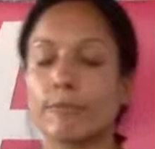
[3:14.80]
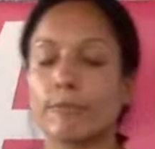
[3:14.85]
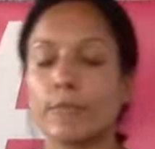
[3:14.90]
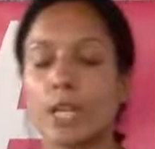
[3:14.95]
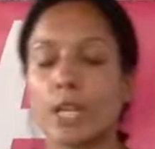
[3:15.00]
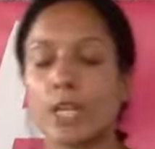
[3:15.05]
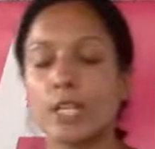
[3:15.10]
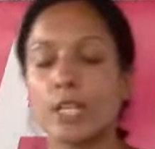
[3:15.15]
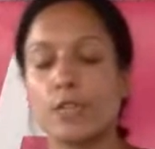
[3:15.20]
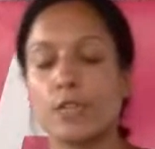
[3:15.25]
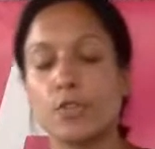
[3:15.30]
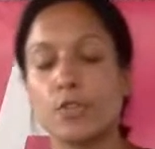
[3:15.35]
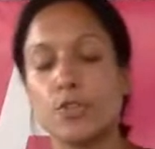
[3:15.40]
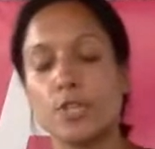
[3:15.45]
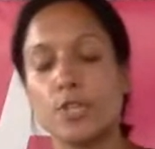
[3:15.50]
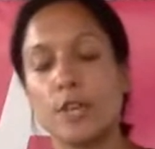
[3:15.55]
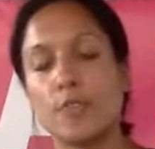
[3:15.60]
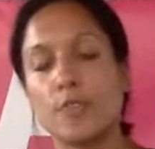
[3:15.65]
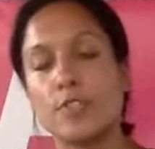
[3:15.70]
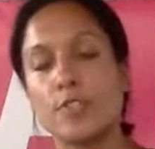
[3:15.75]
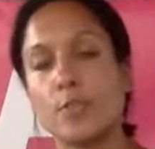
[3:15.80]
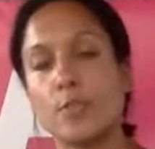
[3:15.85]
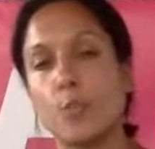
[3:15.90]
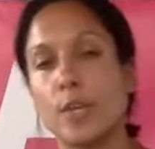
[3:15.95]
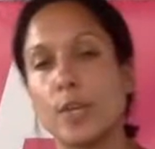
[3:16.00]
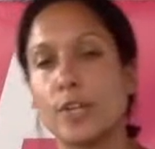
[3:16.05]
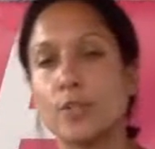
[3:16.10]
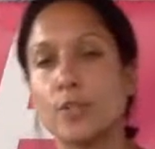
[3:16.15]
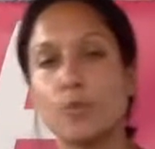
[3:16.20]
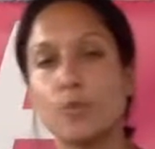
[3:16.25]
Give yourself some
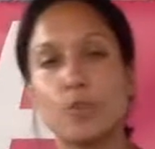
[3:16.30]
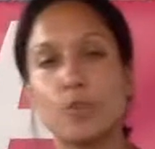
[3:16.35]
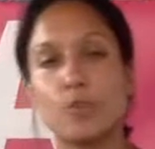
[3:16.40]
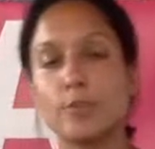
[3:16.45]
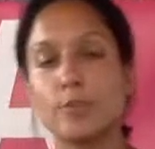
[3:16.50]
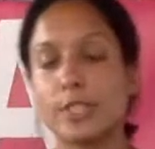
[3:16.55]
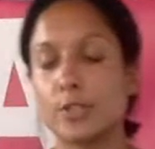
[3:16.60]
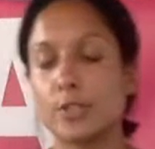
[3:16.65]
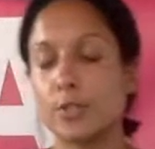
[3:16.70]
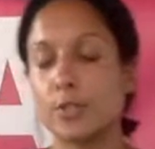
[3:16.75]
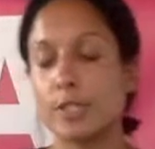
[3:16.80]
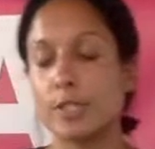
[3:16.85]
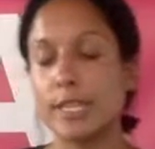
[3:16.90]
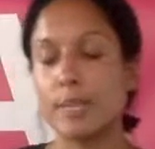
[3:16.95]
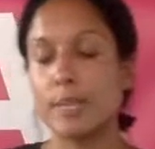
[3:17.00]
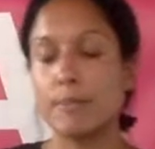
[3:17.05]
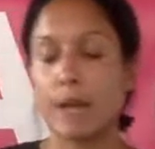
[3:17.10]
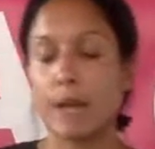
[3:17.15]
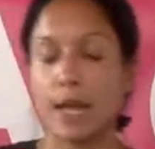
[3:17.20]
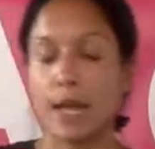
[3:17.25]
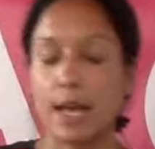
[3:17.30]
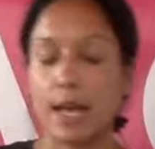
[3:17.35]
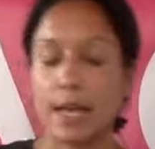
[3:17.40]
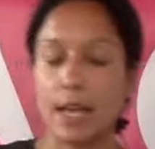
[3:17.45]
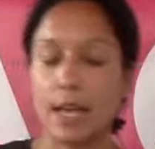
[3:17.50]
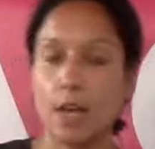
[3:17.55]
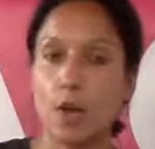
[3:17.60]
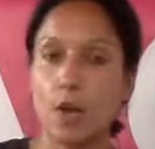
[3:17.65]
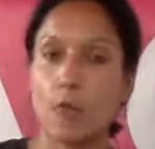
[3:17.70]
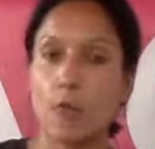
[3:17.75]
wiggle room, literally, by
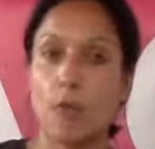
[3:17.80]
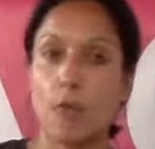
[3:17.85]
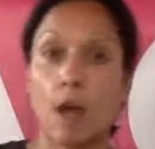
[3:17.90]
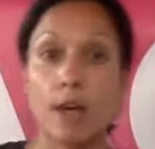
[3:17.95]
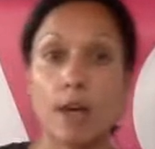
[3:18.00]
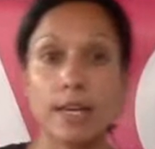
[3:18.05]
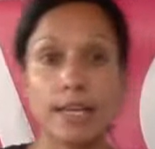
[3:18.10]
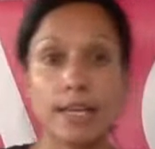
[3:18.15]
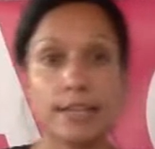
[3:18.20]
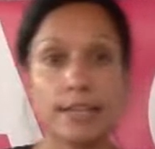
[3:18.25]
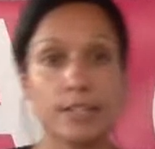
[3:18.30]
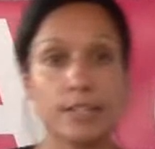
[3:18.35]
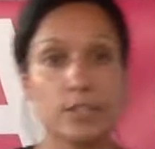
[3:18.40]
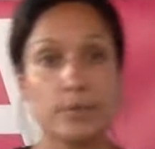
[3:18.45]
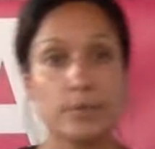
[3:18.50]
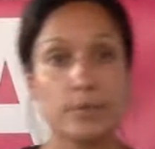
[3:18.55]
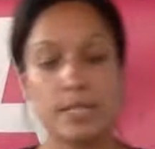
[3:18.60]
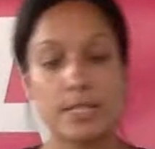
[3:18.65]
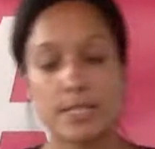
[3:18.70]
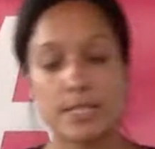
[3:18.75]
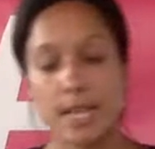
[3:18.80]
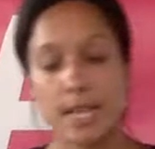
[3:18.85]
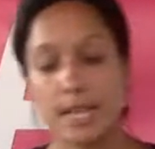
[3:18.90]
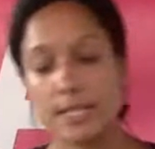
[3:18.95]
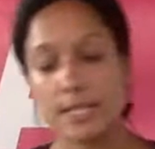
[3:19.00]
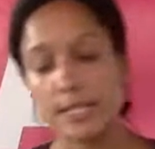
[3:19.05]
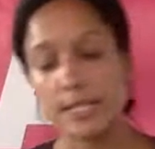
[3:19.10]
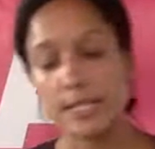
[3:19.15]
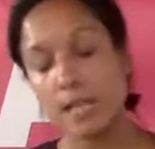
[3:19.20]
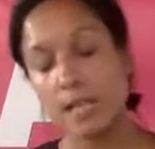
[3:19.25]
rocking a little bit side
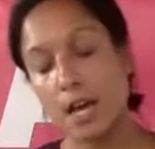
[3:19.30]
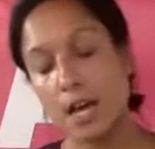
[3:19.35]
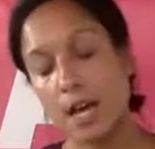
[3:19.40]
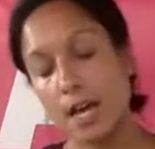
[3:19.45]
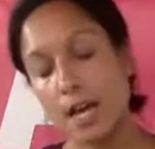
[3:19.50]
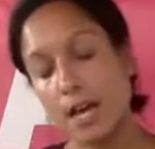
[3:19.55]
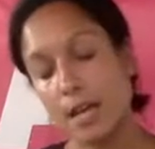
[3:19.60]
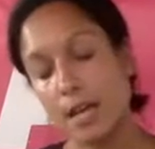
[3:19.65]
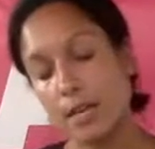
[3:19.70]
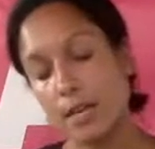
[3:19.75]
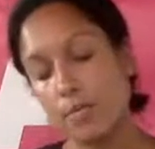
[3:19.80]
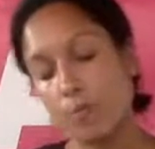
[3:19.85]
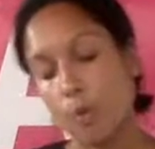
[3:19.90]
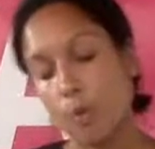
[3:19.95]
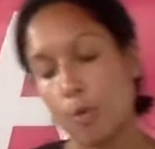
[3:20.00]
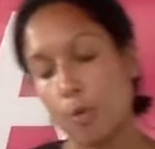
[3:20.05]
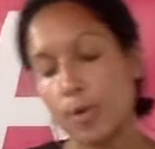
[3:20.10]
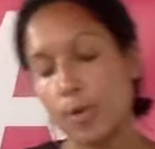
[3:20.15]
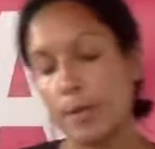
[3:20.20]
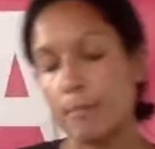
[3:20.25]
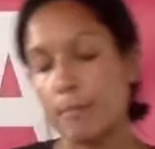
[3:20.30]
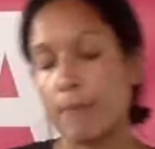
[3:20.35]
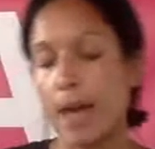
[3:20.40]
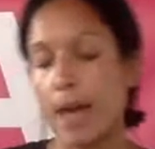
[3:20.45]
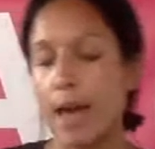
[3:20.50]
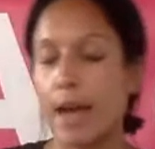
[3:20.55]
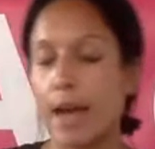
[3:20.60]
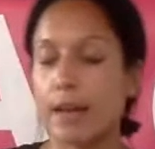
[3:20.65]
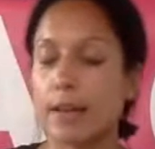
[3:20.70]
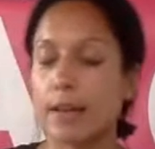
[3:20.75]
to side, forward and
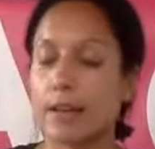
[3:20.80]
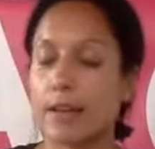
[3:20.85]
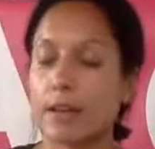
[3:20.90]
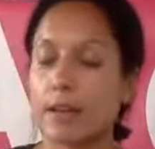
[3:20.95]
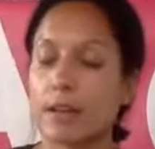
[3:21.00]
back.